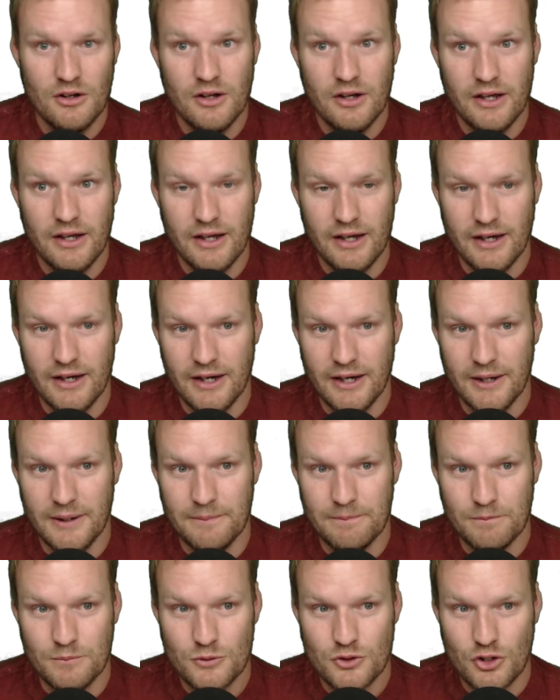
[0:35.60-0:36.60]

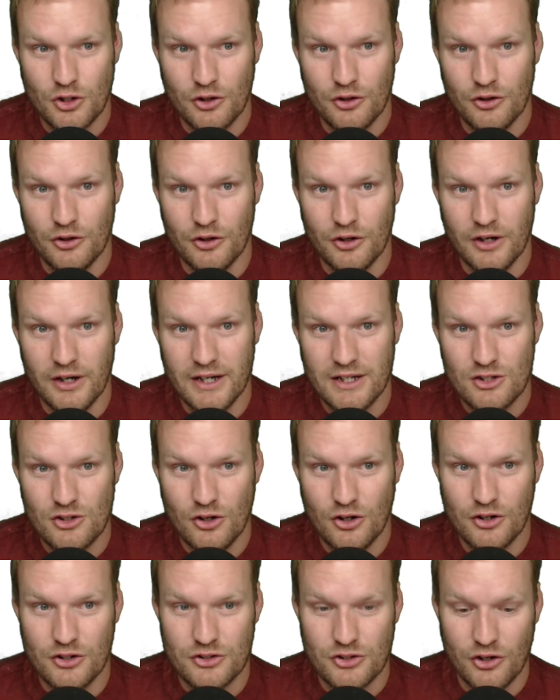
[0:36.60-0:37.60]
So as
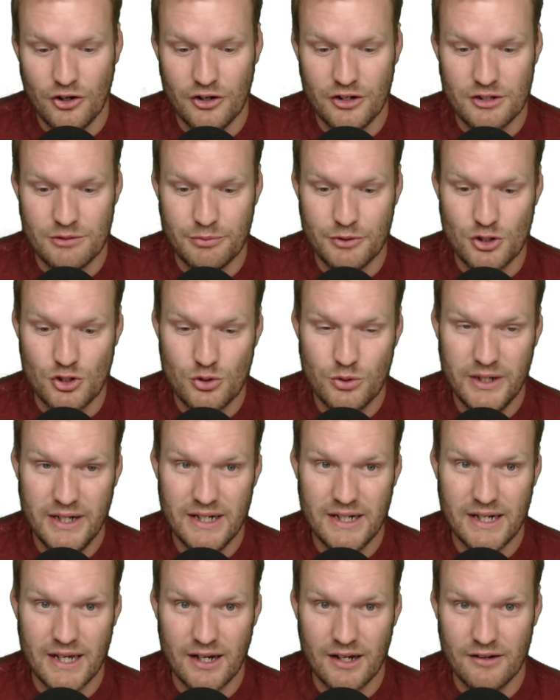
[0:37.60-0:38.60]
long as r is between
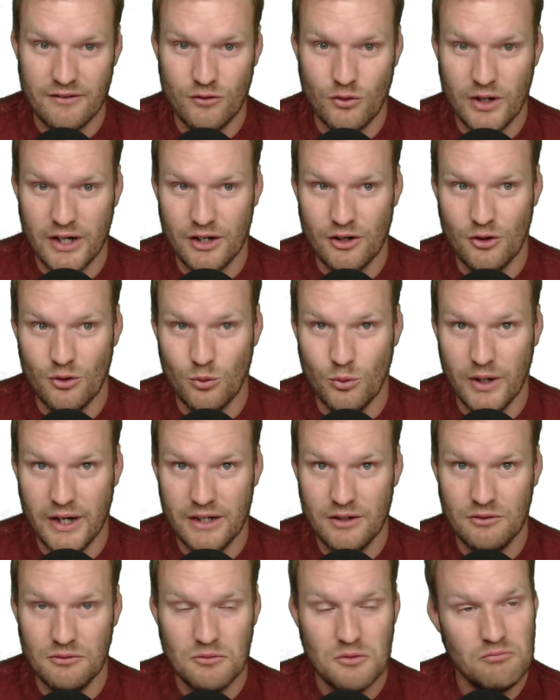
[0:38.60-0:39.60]
-1 and
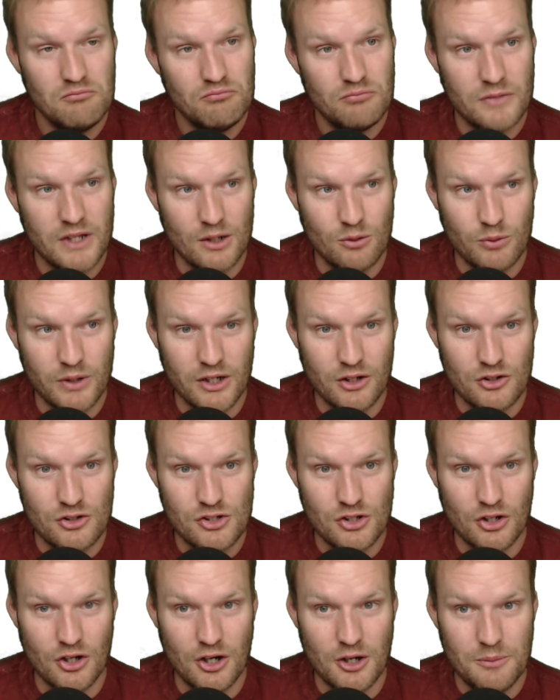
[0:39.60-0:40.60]
1, then we're good to
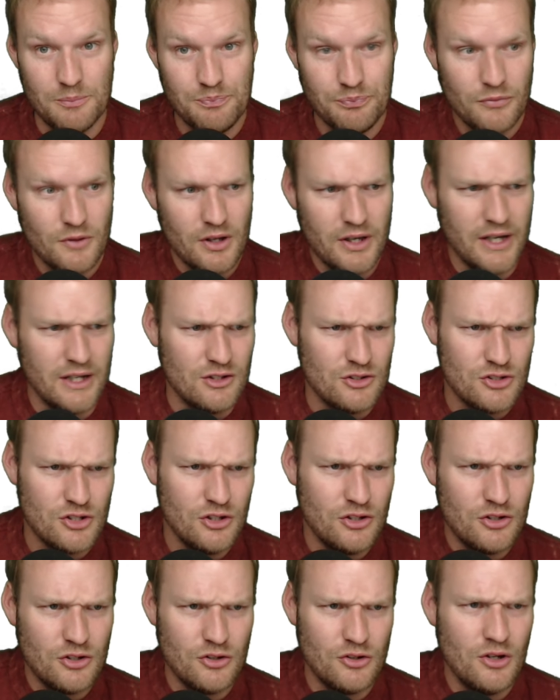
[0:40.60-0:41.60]
go. Okay,
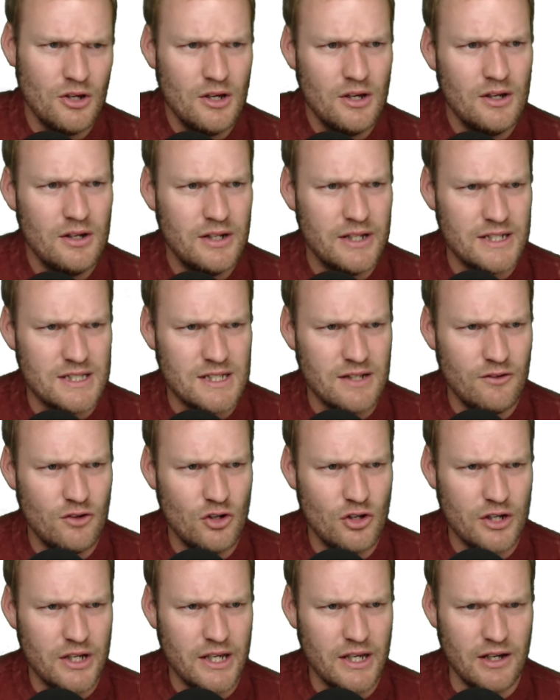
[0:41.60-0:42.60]
so let's have a
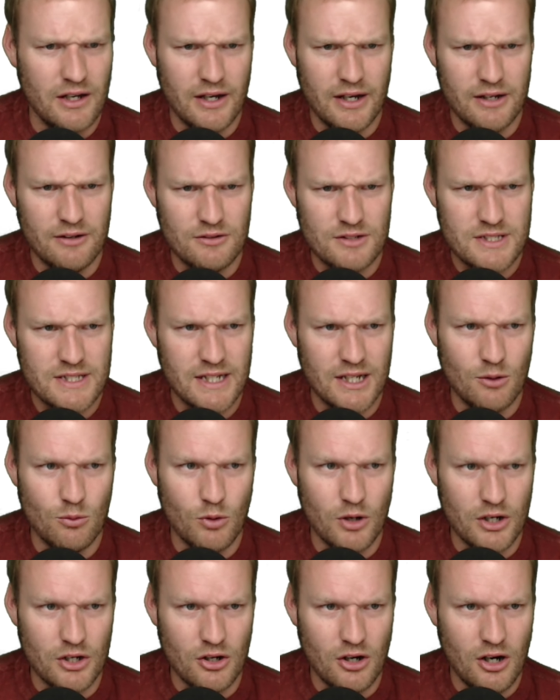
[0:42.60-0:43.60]
look here and see
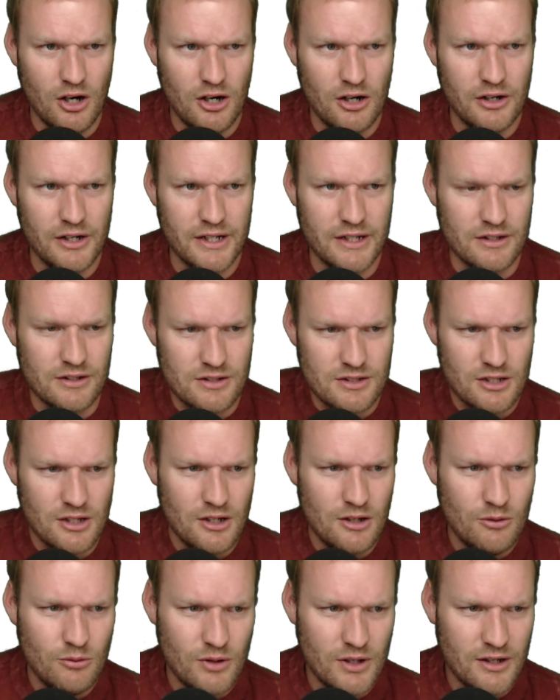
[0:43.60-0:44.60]
what r is.
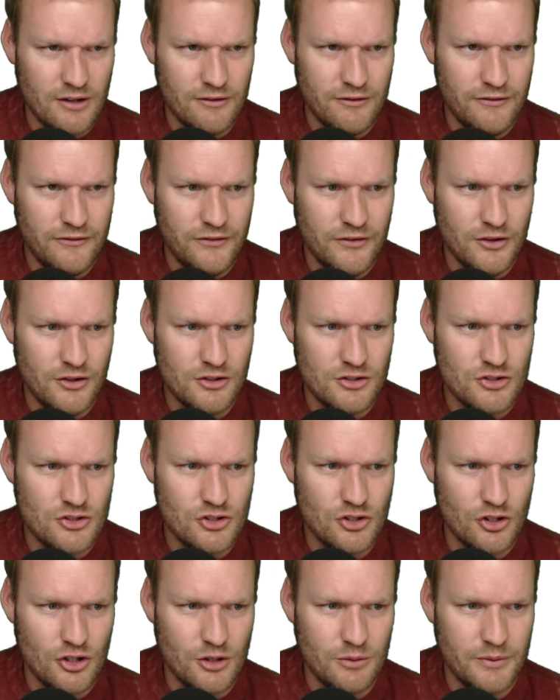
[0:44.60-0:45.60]
Well, our first
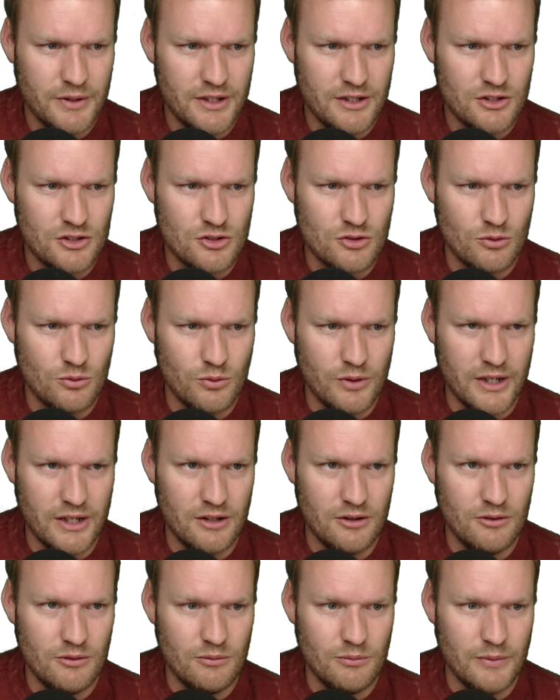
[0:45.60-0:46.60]
term is
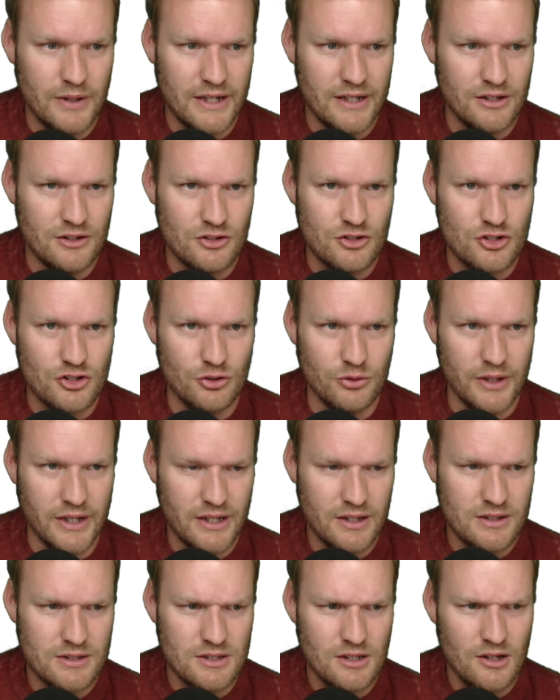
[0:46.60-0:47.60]
1 minus
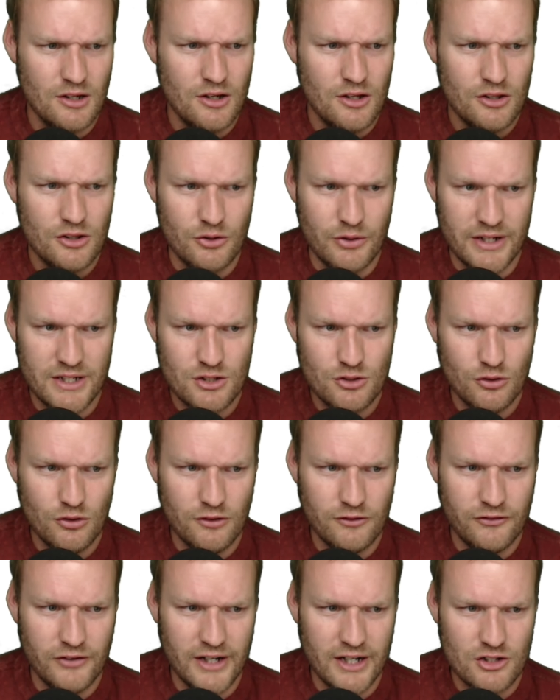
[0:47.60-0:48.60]
2x. The rest are all
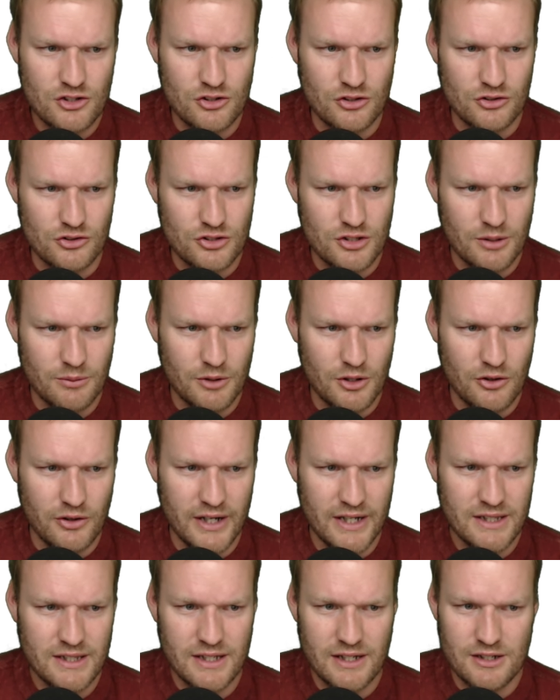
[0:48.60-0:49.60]
fractions, so I'm going to
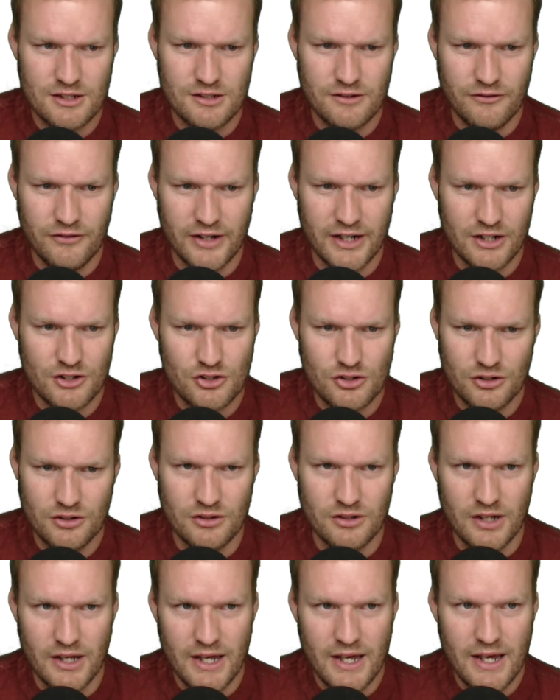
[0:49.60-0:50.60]
write that as a fraction.
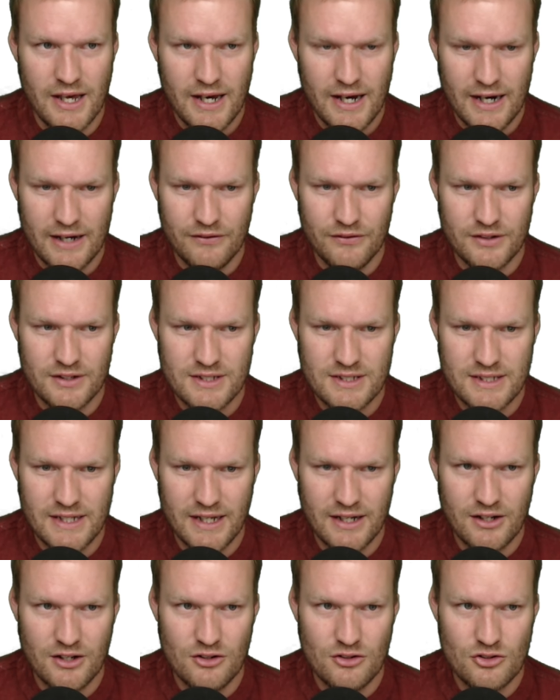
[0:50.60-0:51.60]
And the
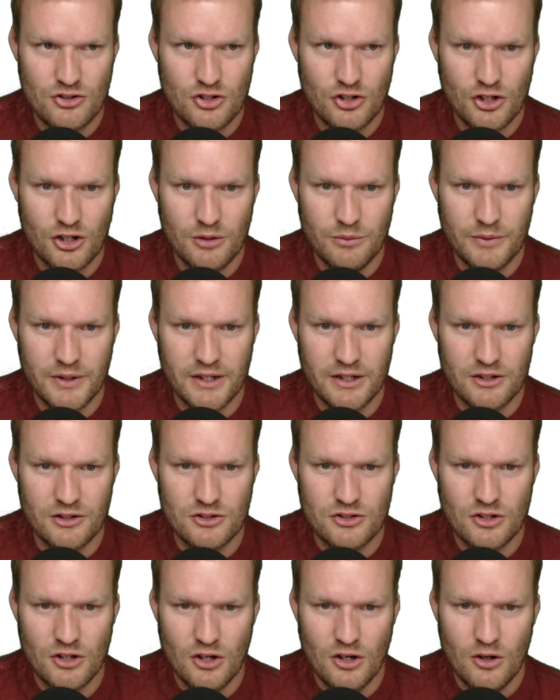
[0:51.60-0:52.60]
second term is
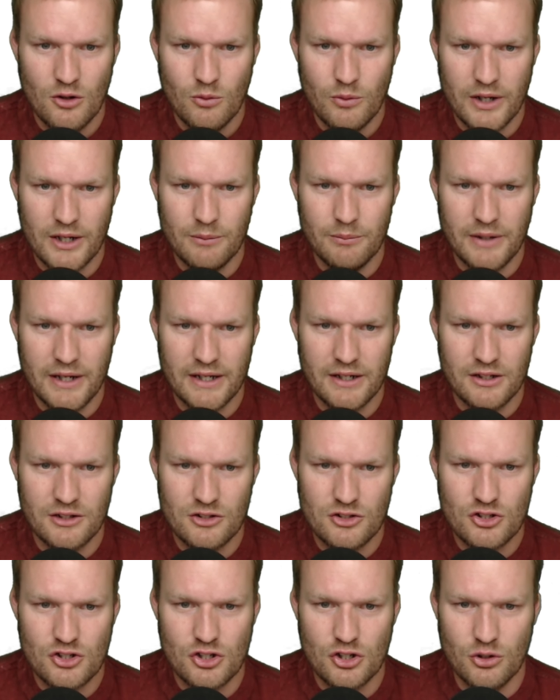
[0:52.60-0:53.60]
1 minus
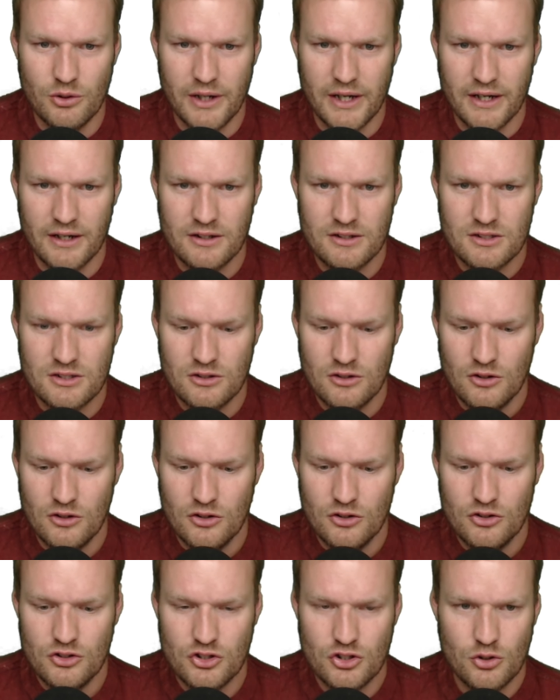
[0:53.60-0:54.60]
2x
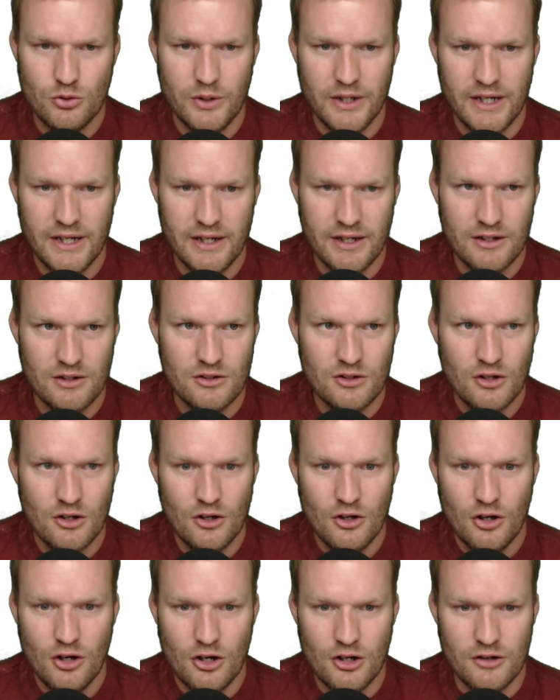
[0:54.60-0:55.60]
squared
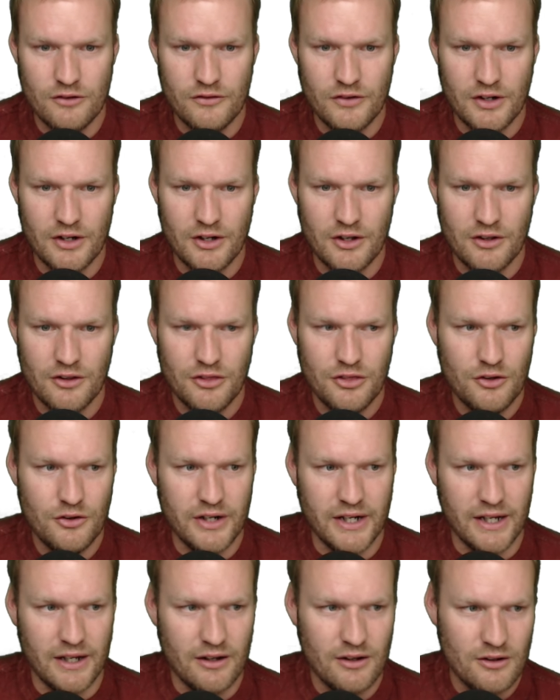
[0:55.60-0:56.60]
over
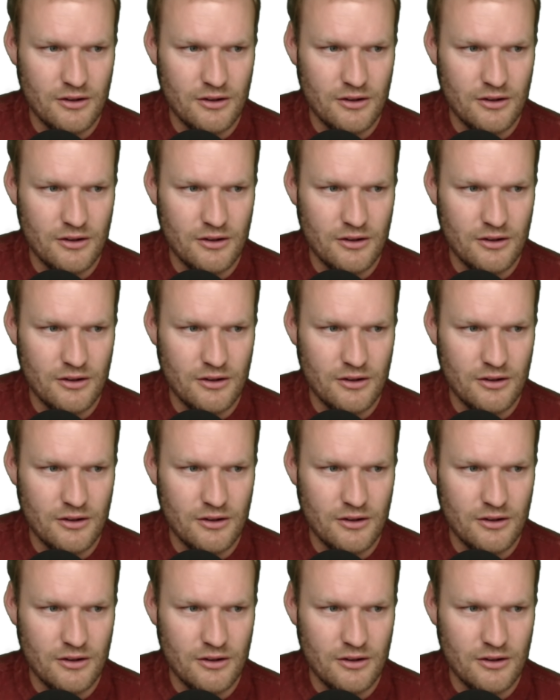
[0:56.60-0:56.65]
3.